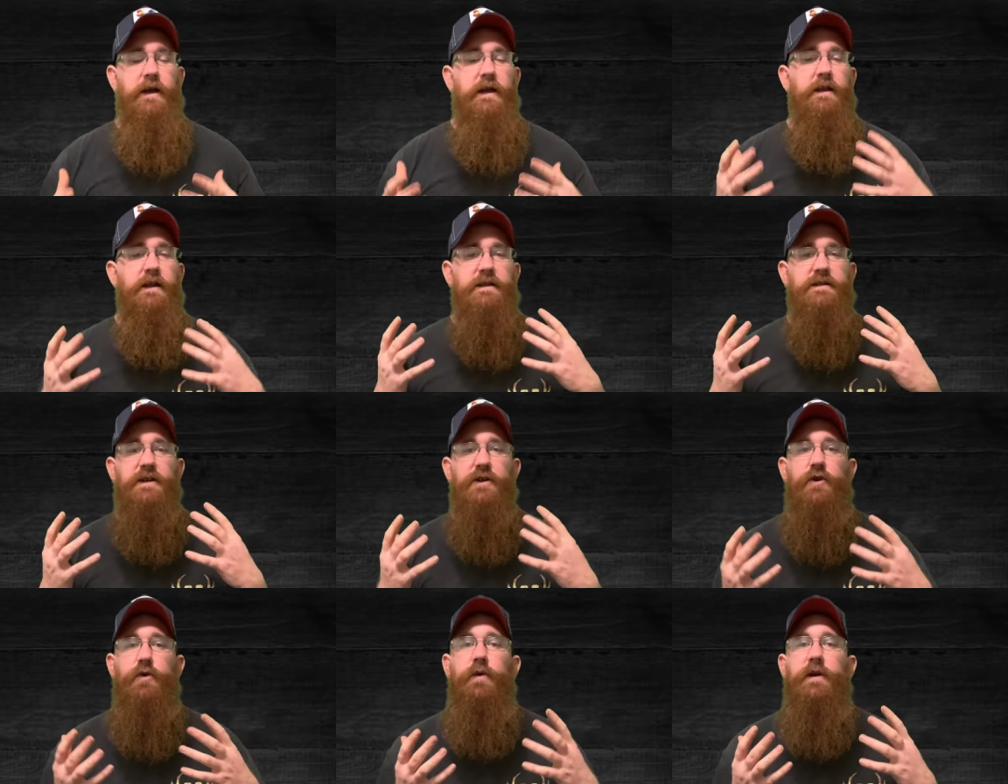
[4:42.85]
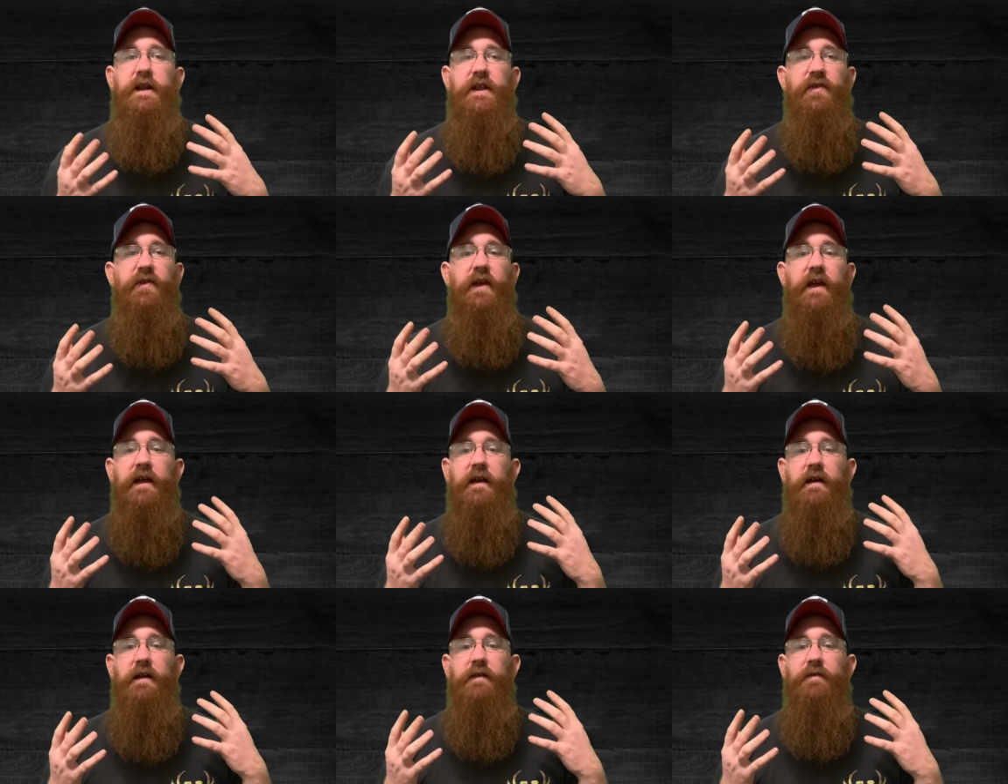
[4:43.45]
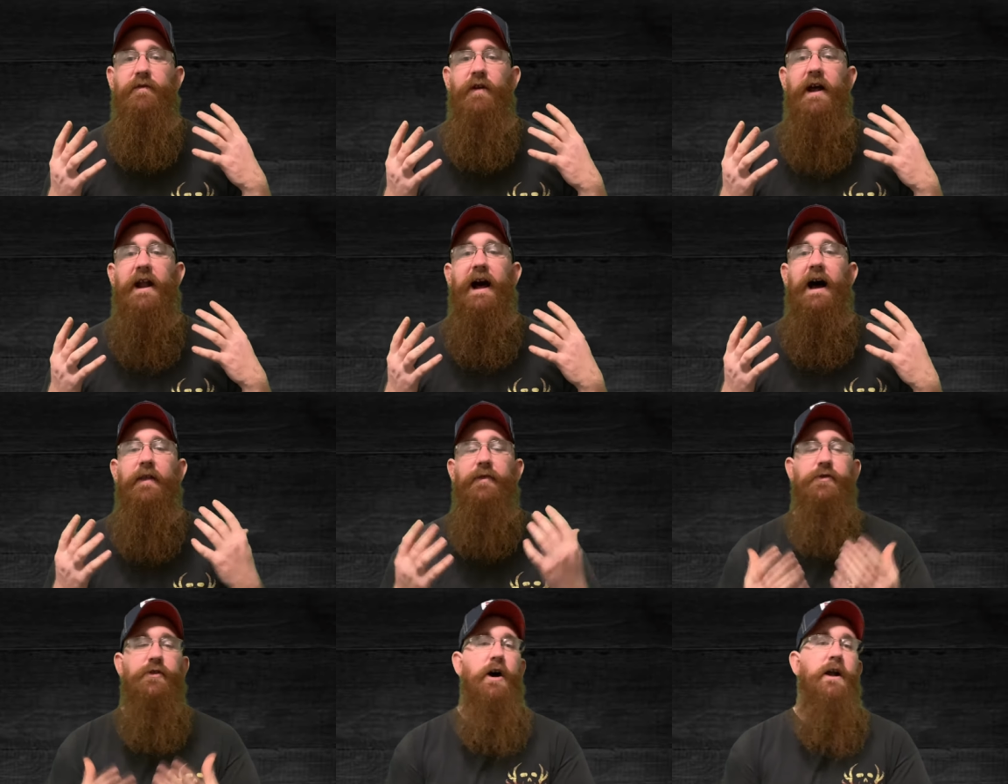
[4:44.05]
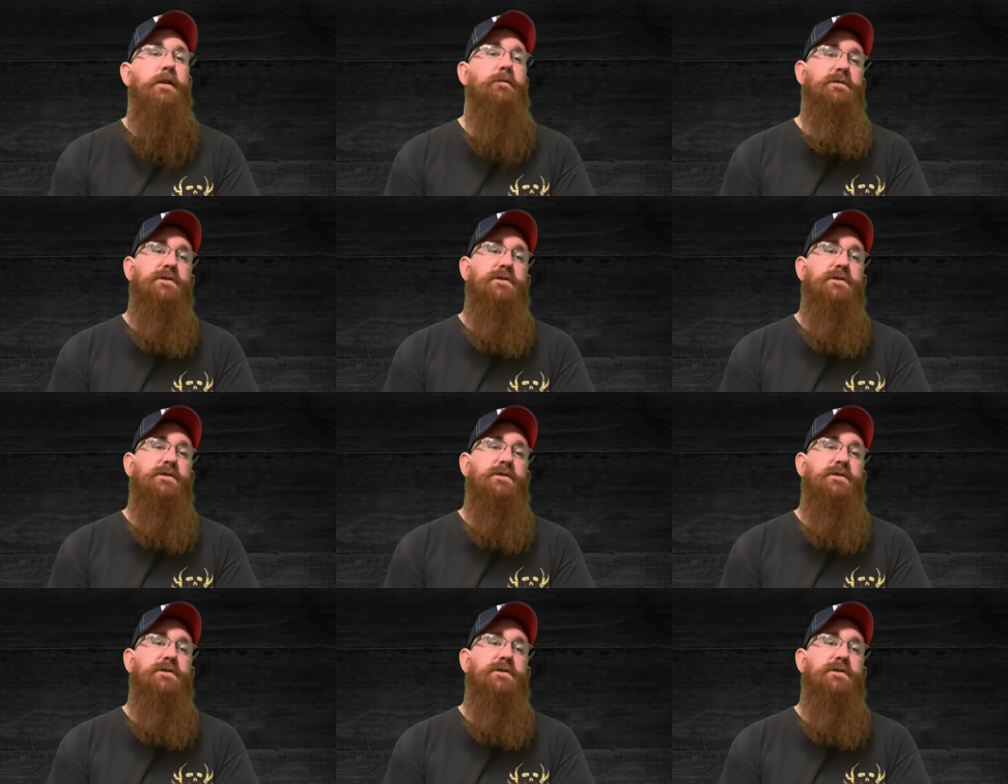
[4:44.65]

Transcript: it doesn't do anything that I thought it